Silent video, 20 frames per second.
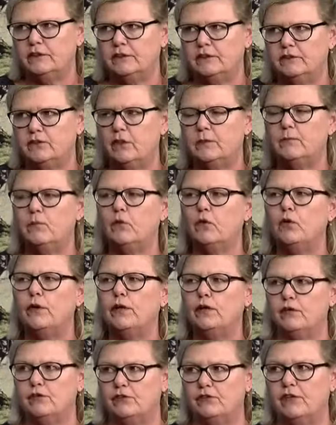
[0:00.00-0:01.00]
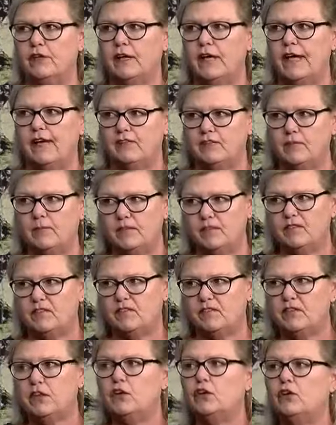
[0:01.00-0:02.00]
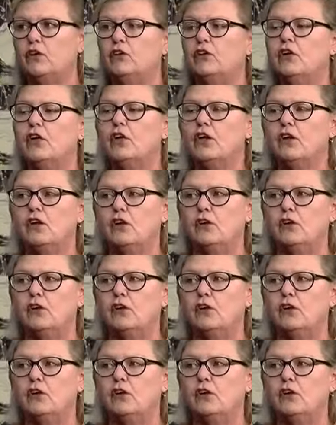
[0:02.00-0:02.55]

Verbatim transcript: So employers, as a business owner, yep.